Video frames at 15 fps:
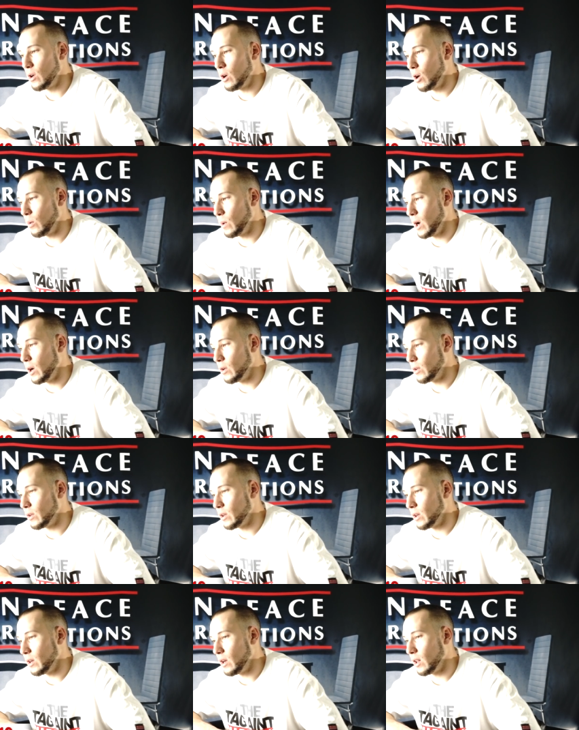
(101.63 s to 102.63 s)
around
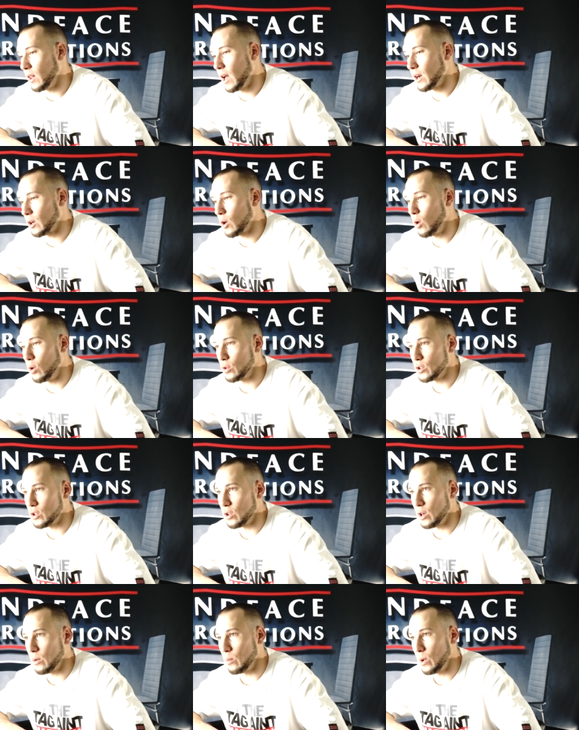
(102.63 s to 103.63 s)
uh, a lot of
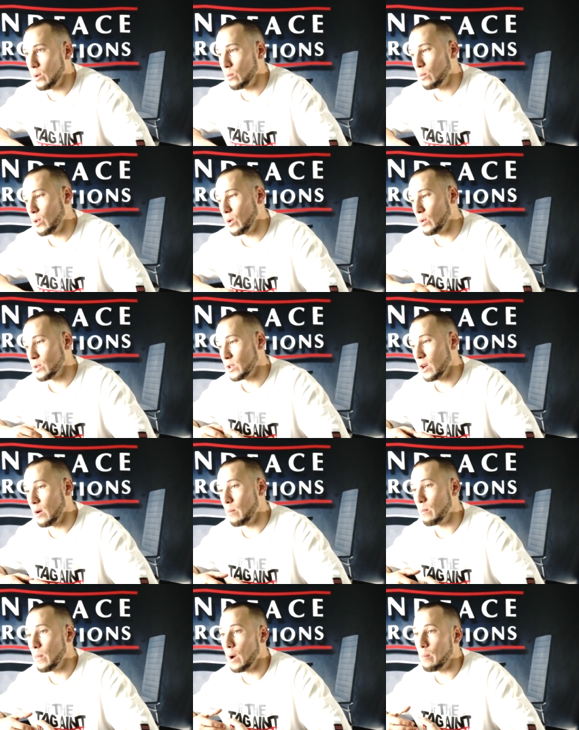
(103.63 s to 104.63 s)
culture and when there was a,
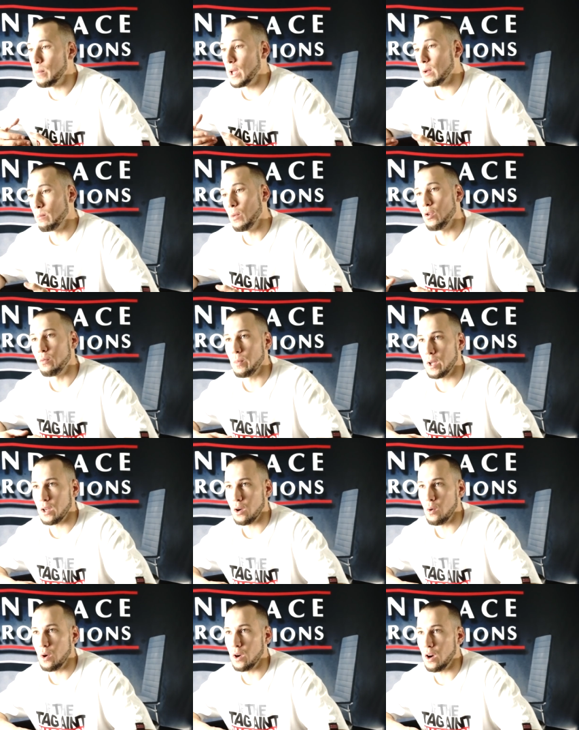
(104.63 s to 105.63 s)
a big movement
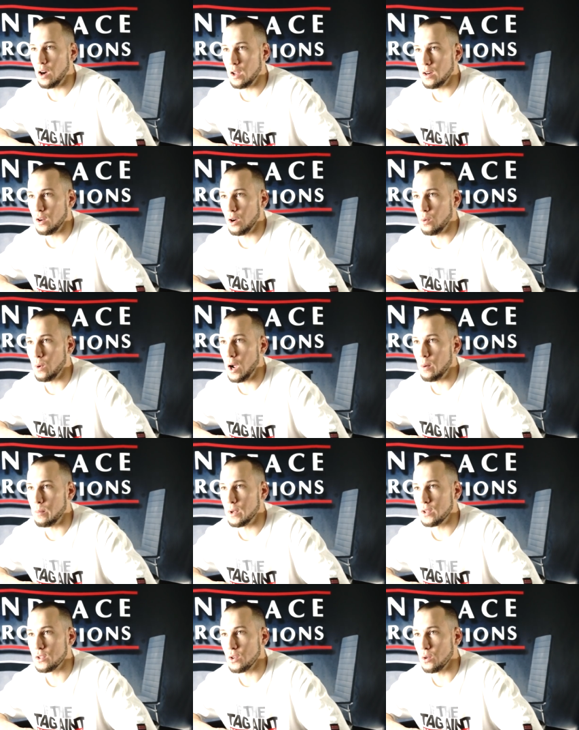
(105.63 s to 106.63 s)
going on around
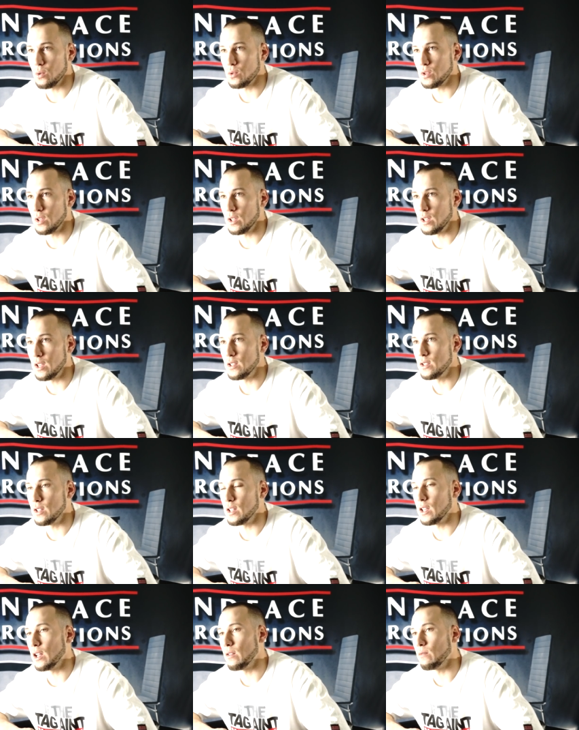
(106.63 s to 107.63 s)
me. So it was uh, easy
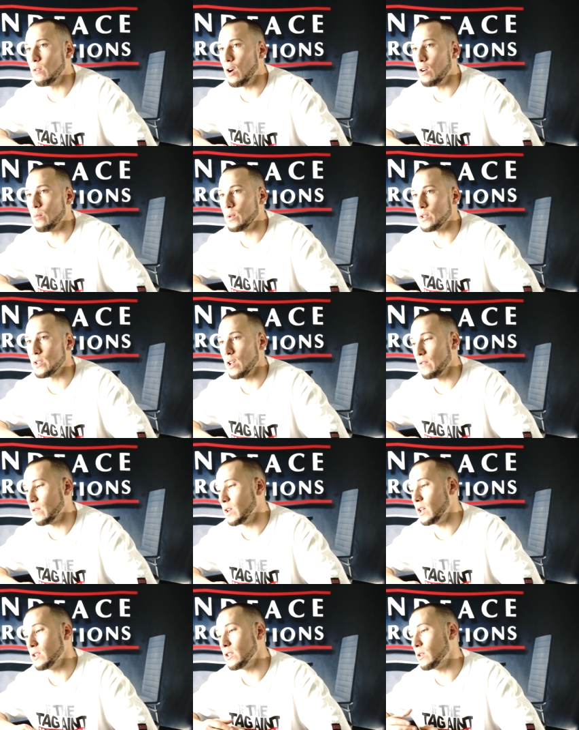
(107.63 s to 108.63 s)
to get involved with stuff
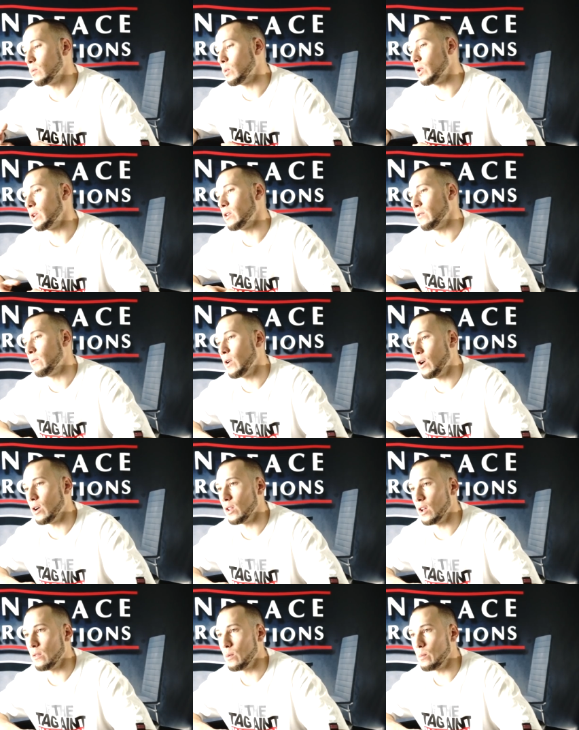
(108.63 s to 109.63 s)
and easy to really to fall
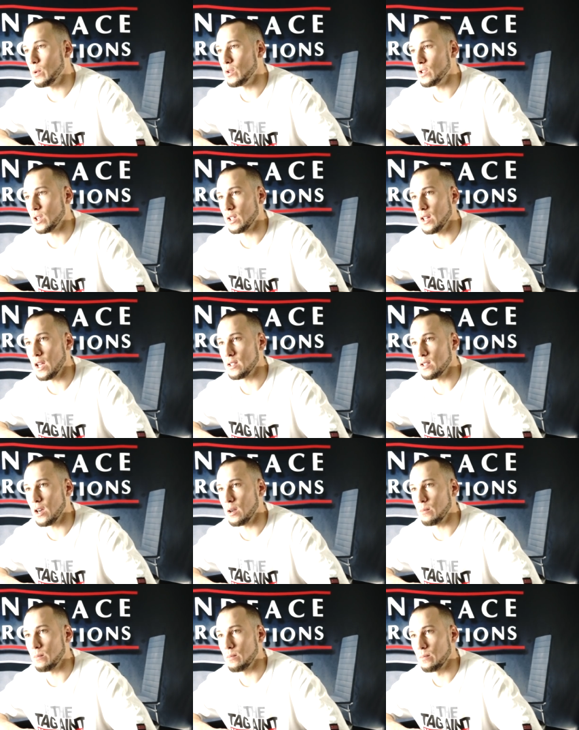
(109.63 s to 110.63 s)
in love with music at that time.